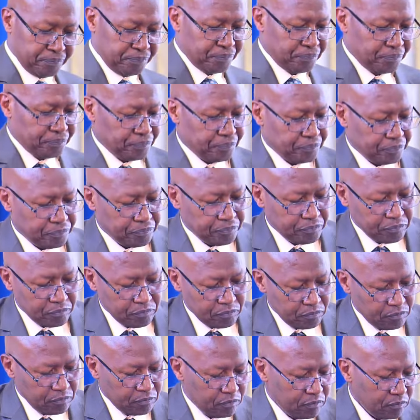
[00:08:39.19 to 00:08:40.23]

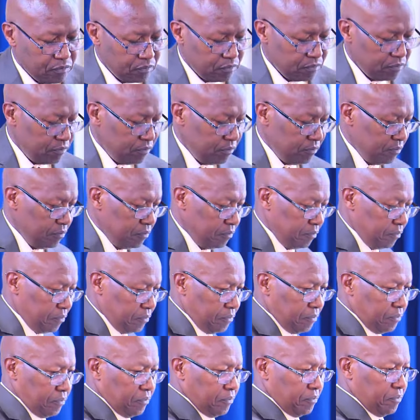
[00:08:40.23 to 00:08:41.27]

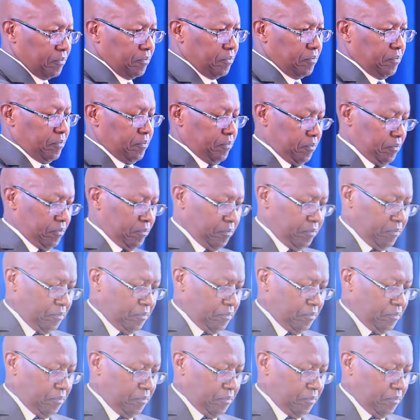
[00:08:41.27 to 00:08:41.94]
(no one is talking)